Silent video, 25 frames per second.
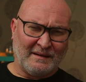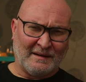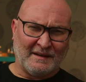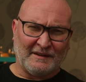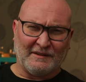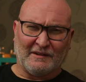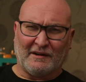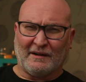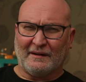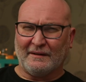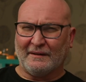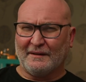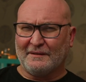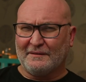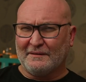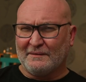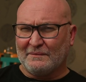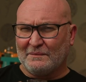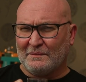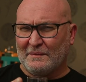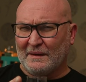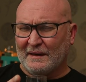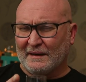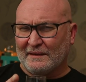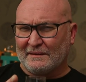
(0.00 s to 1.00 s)
and Aran
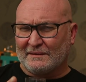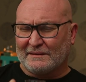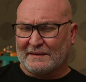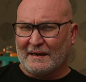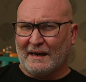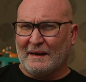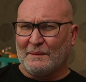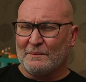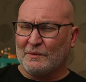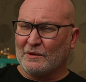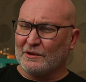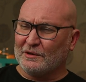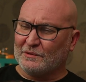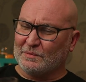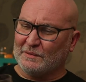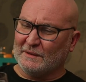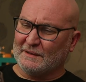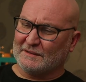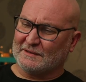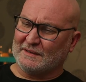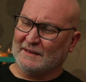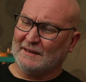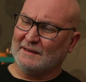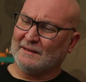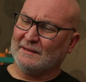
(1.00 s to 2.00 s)
make damn good
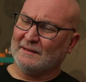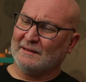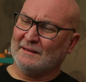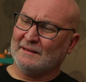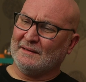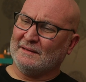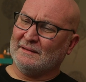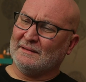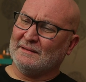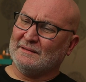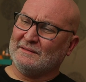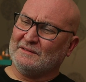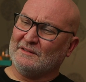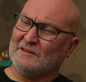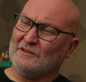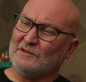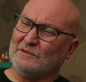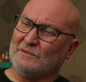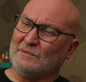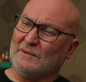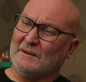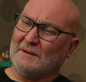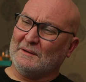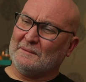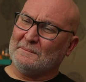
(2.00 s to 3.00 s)
whiskey. You know
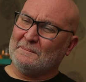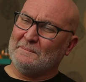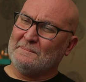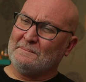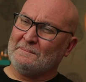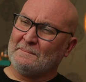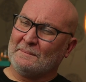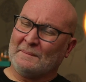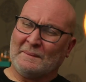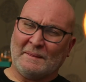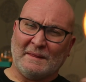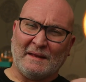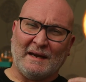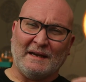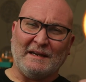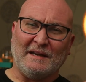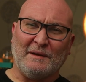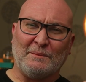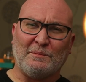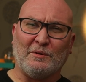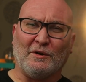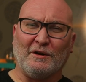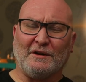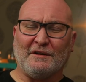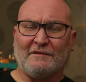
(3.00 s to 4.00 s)
what?
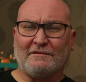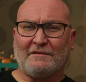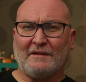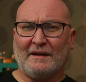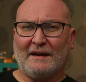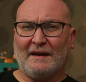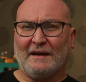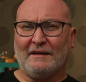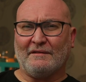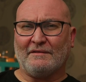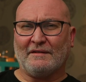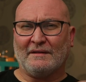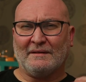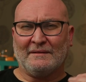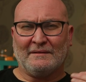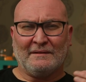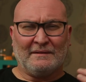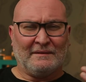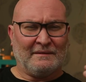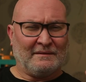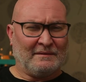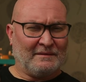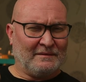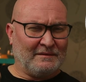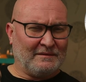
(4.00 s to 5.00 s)
90.5.
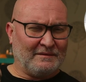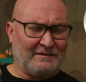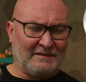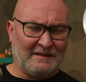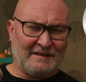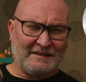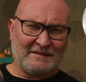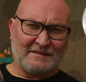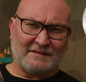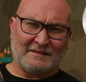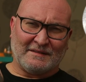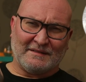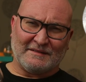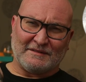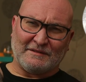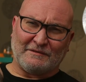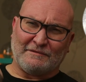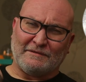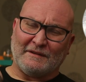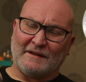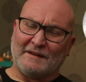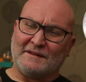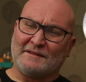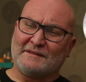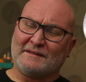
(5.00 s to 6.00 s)
This is a
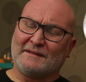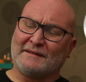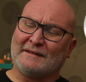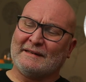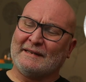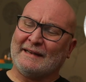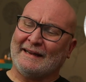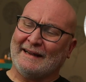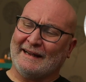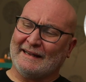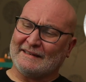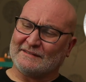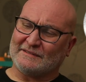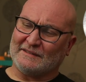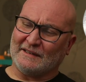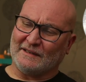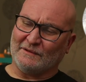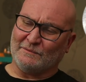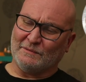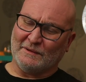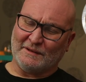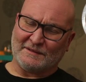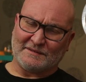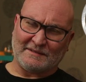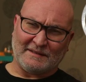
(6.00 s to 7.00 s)

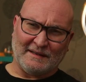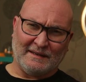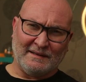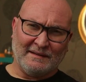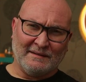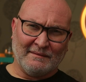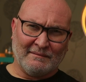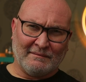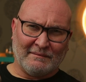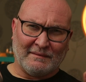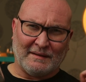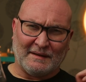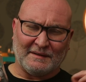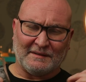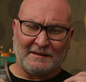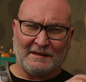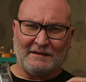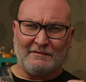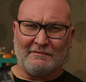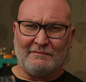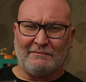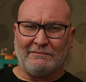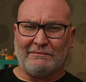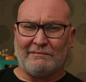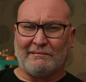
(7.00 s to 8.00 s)
fantastic whiskey, and I
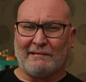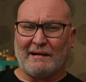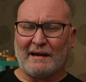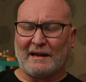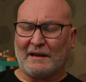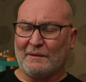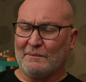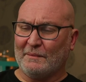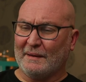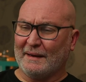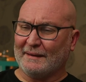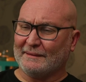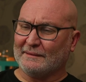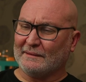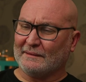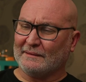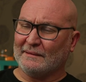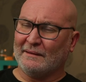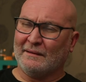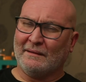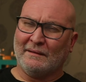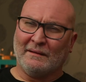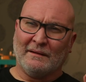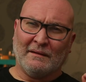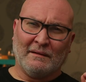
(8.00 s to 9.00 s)
recommend it
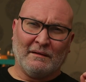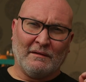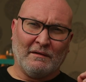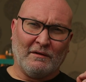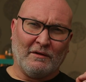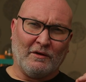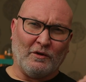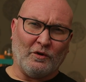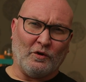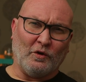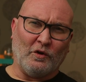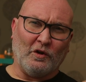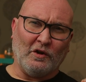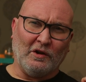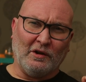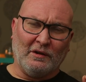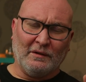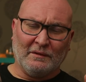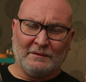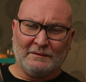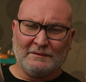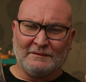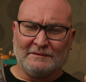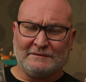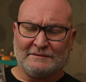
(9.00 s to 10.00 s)
all
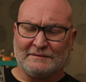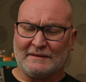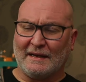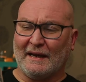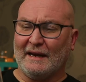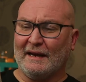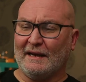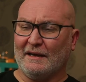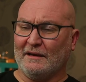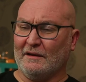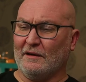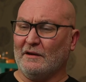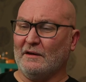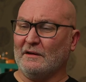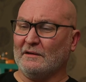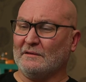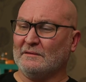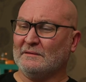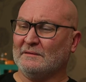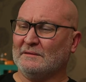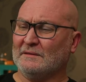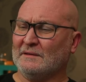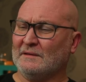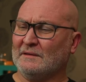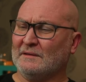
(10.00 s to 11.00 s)
day long.
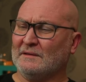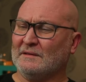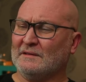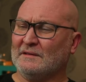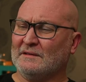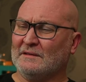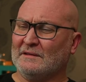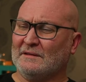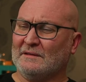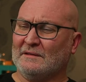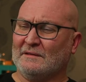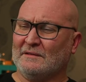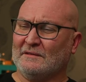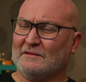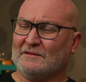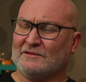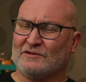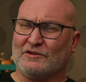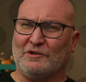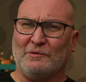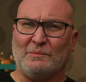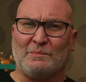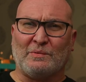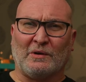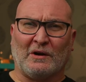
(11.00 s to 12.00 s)

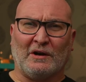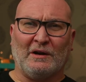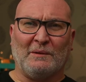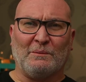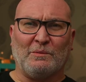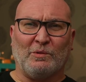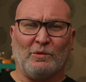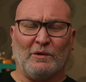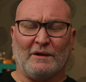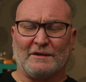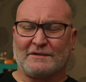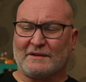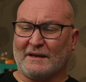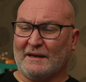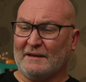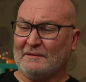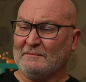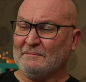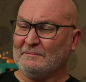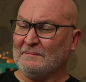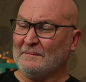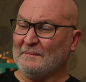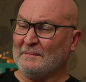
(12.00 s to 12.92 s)
Superb whiskey.